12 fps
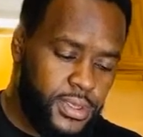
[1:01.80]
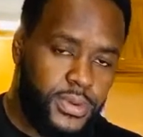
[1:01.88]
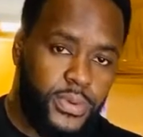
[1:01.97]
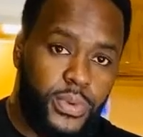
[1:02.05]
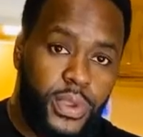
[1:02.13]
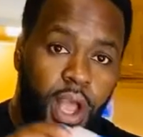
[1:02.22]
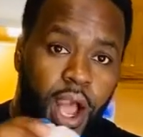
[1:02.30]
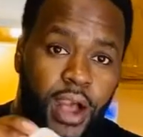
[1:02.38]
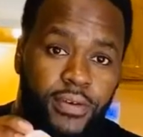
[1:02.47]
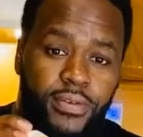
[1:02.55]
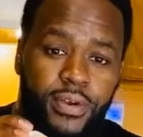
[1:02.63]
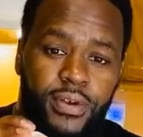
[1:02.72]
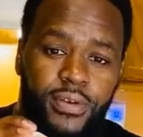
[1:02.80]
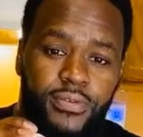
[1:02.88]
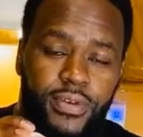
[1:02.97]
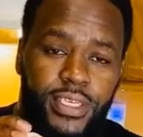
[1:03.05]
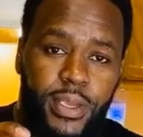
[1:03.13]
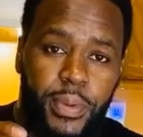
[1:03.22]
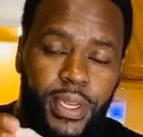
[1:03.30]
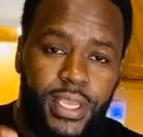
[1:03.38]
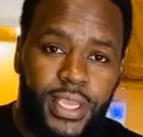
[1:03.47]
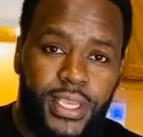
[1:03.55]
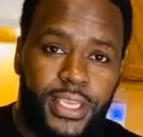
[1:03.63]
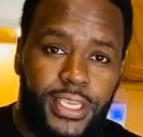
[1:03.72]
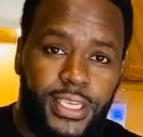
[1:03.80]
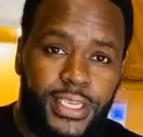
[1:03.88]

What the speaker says: We have Vitamin E